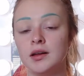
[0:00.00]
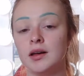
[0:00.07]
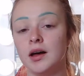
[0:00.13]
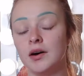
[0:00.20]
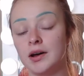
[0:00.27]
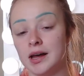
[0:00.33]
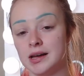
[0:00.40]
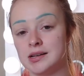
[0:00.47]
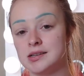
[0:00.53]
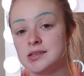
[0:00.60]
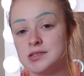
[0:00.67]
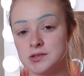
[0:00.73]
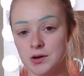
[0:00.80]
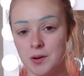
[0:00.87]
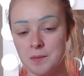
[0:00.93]
Okay,
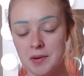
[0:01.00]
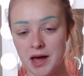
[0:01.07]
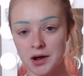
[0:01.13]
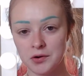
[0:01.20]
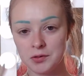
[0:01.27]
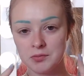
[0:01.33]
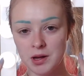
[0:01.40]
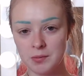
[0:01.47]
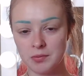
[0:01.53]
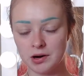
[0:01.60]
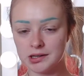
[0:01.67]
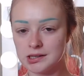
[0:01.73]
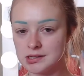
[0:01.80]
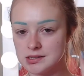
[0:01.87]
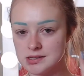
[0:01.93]
so I'm back with my
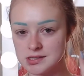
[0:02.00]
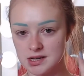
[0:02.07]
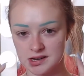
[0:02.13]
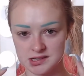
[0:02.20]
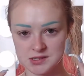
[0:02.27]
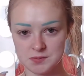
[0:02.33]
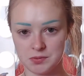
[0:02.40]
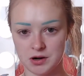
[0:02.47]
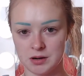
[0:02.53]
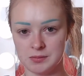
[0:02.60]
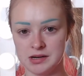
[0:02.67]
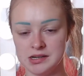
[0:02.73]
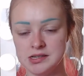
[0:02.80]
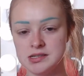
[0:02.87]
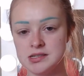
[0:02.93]
brows as
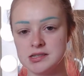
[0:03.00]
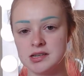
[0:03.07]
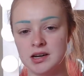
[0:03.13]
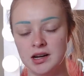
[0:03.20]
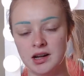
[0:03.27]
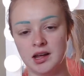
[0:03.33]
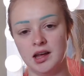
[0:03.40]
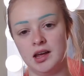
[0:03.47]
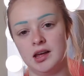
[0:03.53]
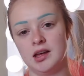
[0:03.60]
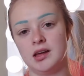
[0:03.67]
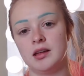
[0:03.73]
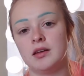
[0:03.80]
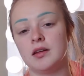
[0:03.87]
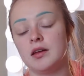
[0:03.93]
promised,
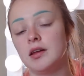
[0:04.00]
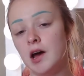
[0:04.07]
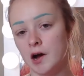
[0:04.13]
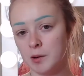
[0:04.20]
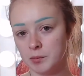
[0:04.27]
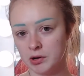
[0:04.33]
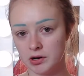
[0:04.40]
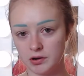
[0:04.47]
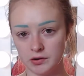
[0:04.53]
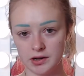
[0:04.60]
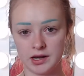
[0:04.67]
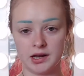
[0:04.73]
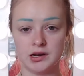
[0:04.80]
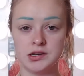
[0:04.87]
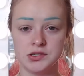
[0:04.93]
and now I'm gonna go
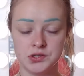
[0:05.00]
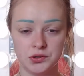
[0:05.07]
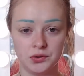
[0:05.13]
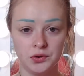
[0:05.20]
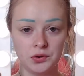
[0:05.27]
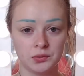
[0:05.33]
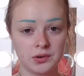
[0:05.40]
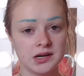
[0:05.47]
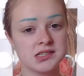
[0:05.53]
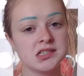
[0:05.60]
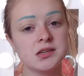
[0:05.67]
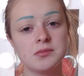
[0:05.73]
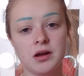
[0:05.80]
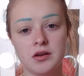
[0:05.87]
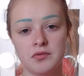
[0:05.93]
ahead and do the rest of
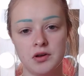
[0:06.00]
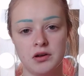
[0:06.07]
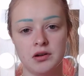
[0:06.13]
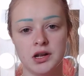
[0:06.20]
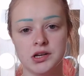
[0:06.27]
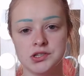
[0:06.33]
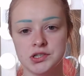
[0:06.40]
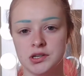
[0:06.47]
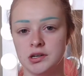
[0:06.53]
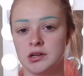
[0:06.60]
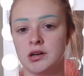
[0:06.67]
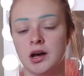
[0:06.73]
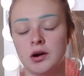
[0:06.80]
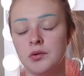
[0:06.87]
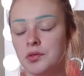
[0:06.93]
my foundation.
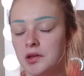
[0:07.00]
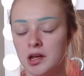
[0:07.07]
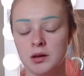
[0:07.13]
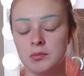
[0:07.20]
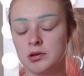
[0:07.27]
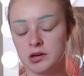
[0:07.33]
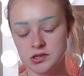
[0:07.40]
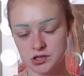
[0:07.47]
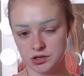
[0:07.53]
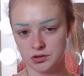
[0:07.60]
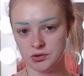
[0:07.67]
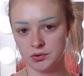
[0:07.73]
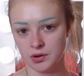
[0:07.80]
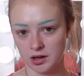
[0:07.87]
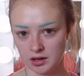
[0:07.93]
I don't think I'm gonna
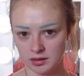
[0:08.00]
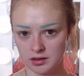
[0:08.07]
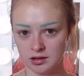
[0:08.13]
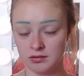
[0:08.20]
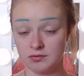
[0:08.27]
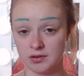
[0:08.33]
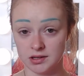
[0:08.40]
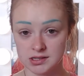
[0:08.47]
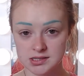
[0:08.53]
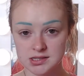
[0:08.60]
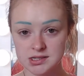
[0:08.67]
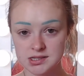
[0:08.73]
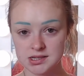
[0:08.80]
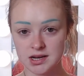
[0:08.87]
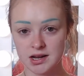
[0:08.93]
do anything fancy
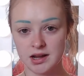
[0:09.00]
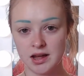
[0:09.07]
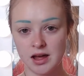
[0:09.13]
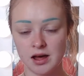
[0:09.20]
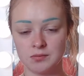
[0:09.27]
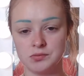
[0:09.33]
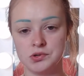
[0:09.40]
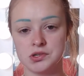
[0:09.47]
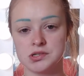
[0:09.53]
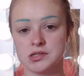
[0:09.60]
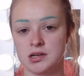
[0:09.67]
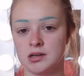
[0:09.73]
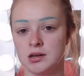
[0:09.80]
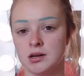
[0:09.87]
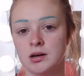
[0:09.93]
today. I'm just
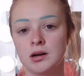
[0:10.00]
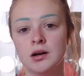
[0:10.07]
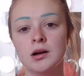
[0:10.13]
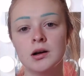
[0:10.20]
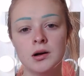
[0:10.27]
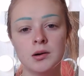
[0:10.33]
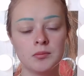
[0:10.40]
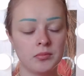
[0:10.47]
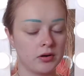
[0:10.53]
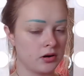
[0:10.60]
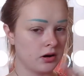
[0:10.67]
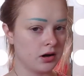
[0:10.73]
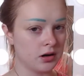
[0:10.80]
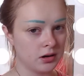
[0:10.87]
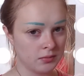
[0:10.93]
gonna put
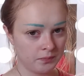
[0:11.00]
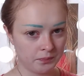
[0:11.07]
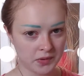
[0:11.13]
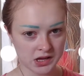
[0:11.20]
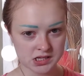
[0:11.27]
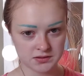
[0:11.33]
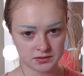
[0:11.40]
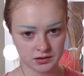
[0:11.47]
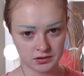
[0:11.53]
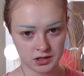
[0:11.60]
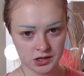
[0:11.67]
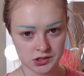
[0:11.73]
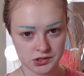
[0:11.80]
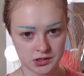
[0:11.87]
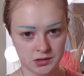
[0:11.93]
on base
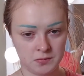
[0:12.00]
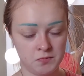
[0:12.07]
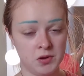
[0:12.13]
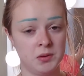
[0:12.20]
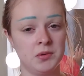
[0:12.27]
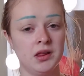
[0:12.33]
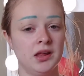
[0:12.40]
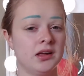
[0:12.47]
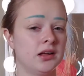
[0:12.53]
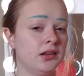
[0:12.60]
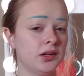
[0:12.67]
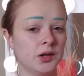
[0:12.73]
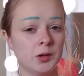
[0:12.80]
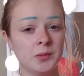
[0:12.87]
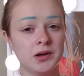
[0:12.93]
foundation, maybe like a
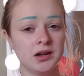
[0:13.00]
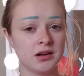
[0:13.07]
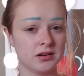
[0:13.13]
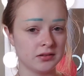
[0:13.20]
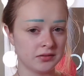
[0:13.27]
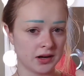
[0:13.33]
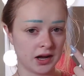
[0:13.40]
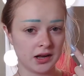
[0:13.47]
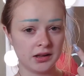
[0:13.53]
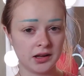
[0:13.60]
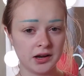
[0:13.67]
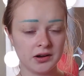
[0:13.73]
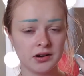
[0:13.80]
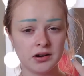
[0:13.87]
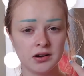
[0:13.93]
little bit of
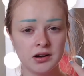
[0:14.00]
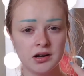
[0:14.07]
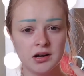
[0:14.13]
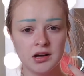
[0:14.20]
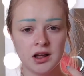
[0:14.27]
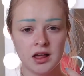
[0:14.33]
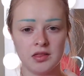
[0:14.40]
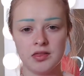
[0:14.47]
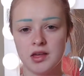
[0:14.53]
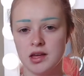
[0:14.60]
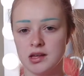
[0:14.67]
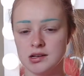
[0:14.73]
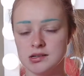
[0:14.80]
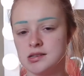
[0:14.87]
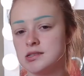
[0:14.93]
eyeliner, and
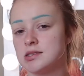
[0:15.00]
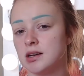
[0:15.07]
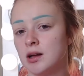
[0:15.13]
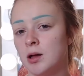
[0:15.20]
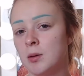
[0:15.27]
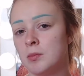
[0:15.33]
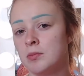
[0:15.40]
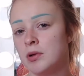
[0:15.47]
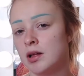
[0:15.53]
then some